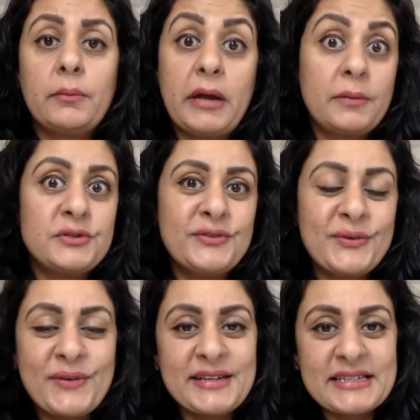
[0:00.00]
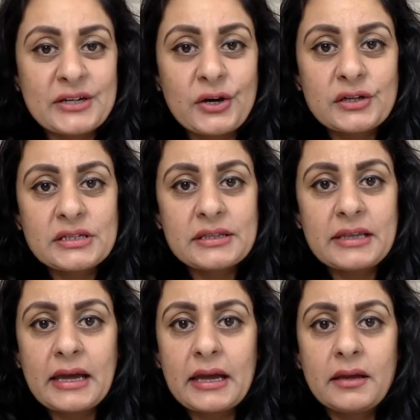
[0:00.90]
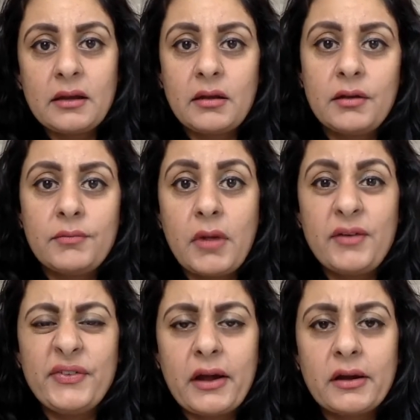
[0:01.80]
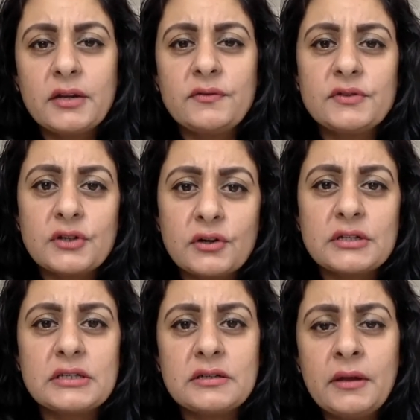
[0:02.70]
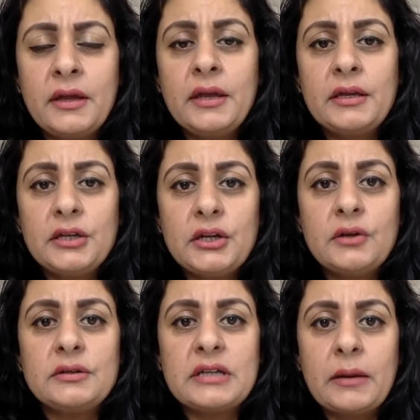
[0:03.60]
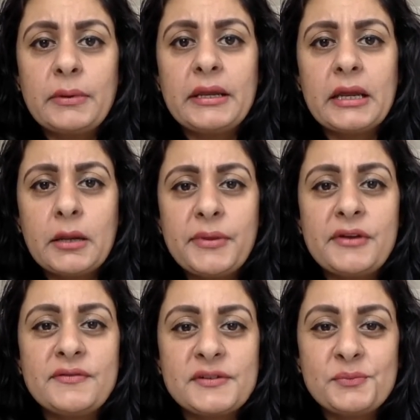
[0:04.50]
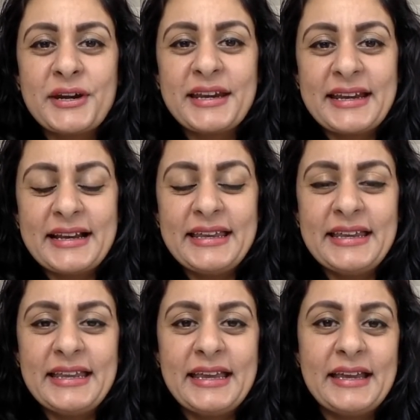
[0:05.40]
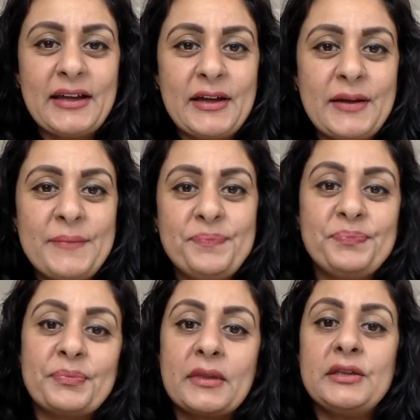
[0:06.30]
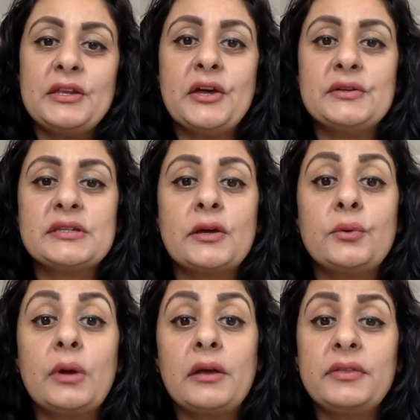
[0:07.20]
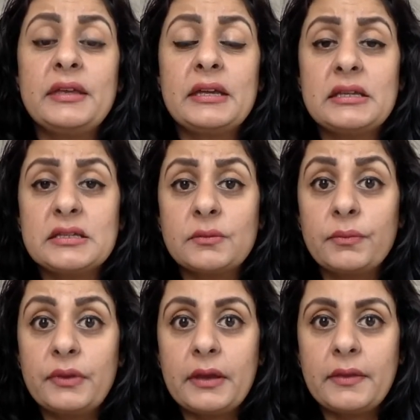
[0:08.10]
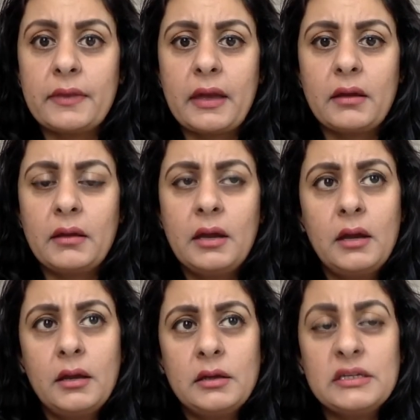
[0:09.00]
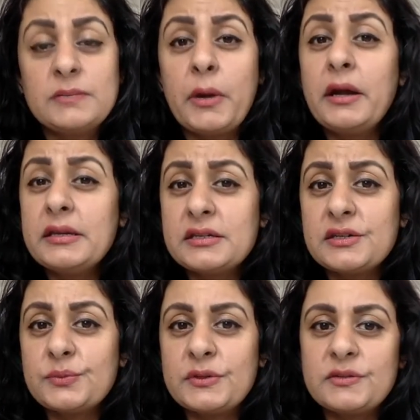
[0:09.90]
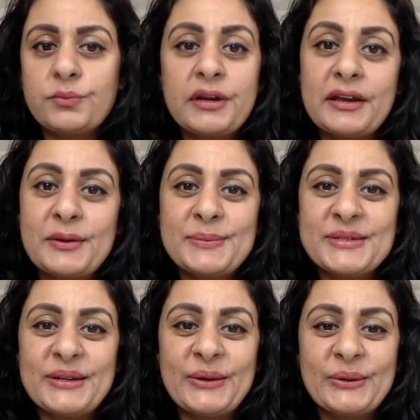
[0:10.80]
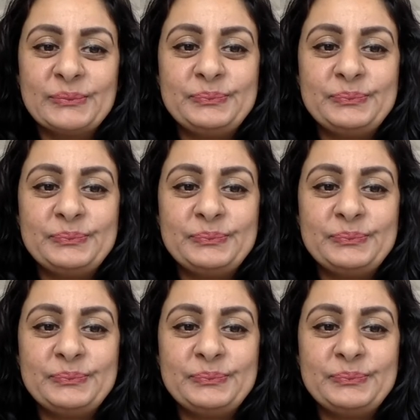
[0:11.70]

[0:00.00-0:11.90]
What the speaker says: Perhaps you've already started that. I've kind of started dabbling in a bit of spring cleaning, so I think it's something that inspires us when spring comes along.